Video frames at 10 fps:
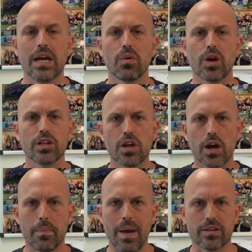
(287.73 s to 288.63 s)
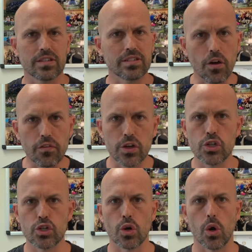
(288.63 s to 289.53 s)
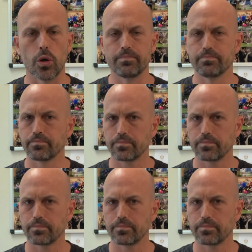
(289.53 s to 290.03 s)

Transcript: We're going to talk about self control.